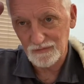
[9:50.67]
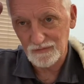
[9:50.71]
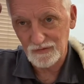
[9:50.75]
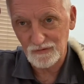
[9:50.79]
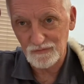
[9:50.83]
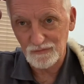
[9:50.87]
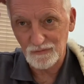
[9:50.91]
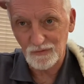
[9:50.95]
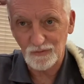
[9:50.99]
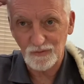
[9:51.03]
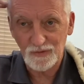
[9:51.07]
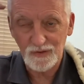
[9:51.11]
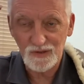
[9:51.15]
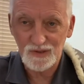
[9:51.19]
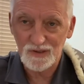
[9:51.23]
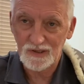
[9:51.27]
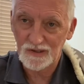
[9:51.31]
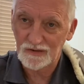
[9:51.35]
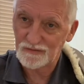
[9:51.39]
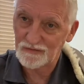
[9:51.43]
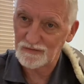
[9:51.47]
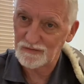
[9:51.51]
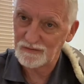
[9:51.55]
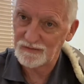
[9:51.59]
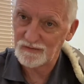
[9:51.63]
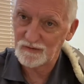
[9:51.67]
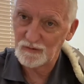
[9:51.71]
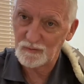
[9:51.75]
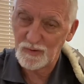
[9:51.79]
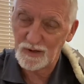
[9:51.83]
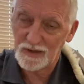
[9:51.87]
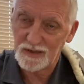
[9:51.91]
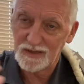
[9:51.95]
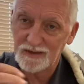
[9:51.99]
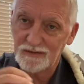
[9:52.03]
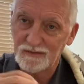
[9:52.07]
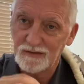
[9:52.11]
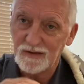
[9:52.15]
is really just
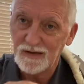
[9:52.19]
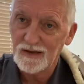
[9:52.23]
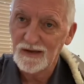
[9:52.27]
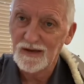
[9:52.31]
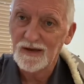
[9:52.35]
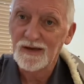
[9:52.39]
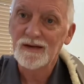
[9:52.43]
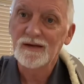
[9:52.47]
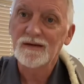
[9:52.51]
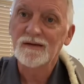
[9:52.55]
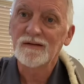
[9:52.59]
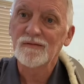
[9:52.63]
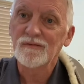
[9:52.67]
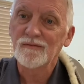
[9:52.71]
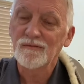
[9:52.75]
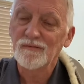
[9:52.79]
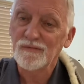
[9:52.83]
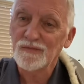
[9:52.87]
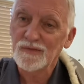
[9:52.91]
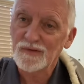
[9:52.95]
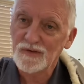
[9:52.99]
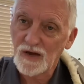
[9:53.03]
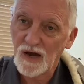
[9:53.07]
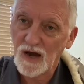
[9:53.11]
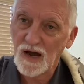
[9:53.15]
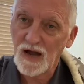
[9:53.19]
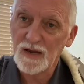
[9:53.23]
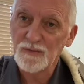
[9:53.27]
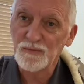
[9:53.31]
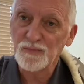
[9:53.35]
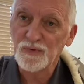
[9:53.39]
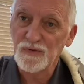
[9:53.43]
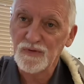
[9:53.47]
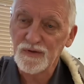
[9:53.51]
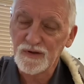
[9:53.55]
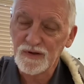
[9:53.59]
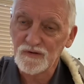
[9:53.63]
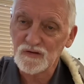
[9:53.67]
spending time
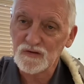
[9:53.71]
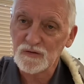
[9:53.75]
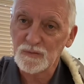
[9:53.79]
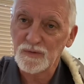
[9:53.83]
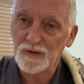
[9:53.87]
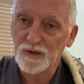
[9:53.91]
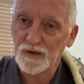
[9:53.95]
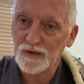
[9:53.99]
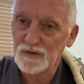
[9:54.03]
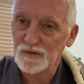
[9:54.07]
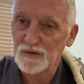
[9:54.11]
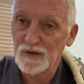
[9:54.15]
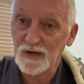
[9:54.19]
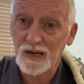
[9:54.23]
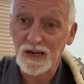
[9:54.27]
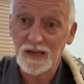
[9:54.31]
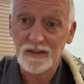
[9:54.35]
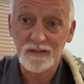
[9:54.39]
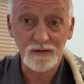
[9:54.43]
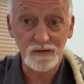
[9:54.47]
with the instrument in your hand.